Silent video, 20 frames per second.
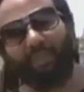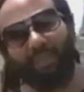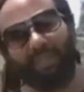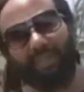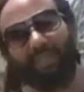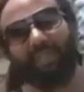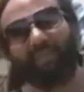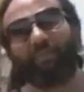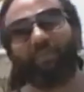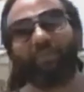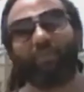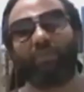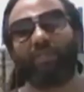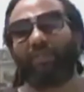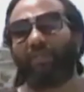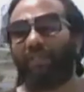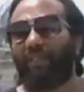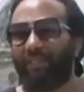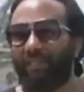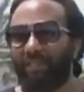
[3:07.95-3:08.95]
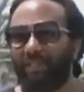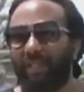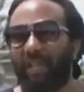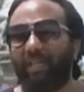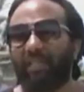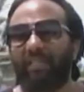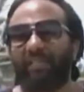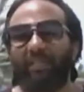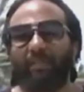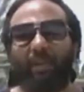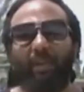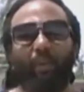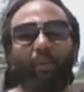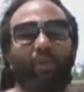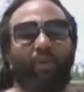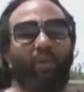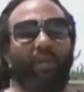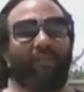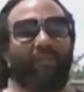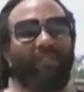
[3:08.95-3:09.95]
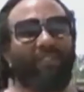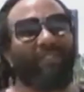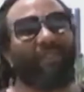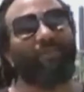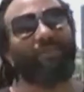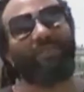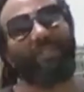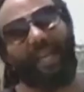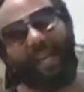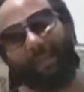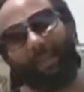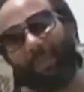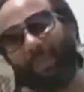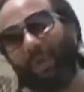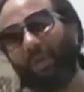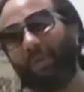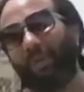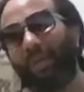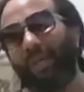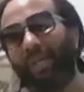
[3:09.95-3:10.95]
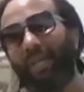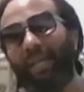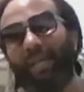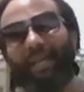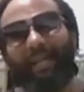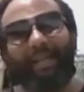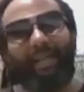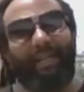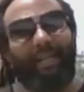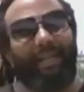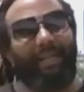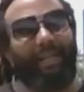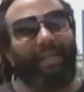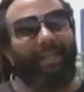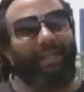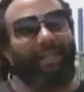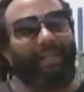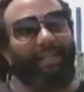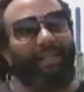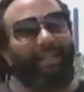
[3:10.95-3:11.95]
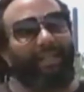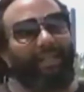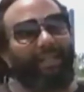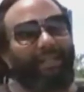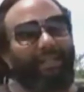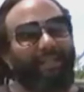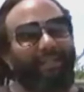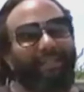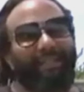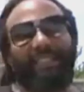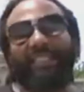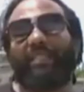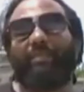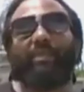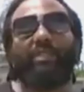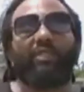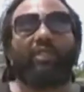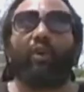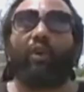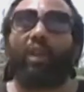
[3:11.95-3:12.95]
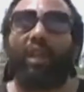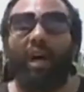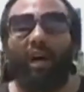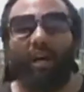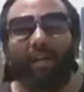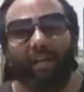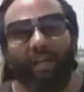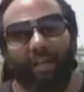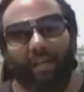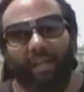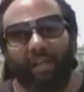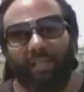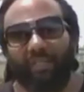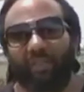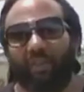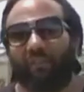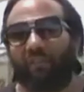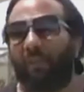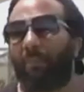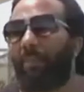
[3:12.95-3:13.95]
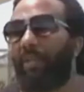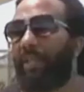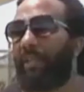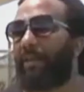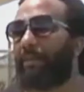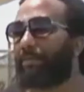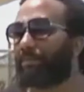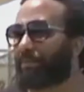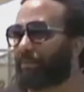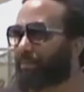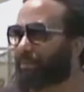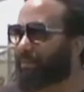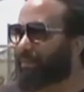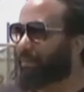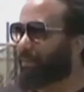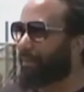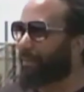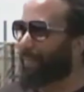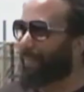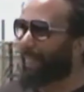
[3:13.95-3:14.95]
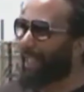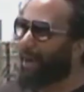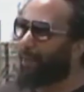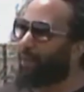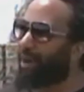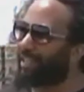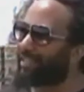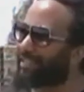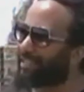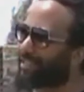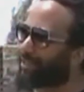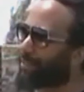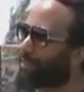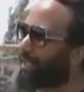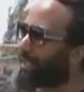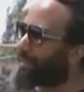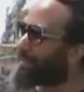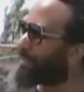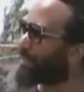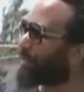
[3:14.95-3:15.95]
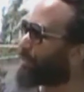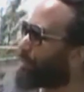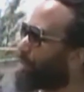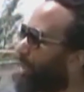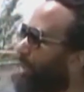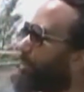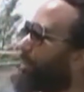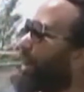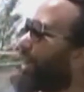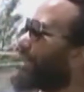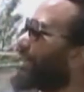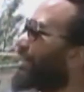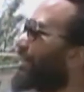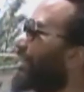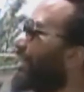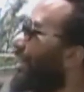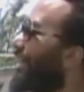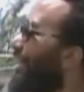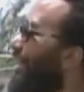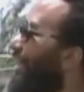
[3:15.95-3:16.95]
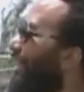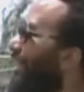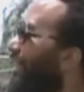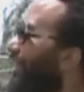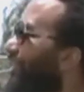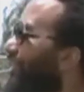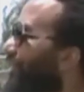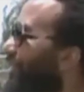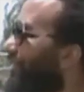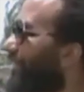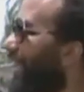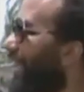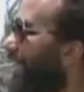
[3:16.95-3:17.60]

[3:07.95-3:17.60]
was here, which was a very strong team, and we know that for some time now, the team is no longer. So for me, I wanted to be able to bring back, you know,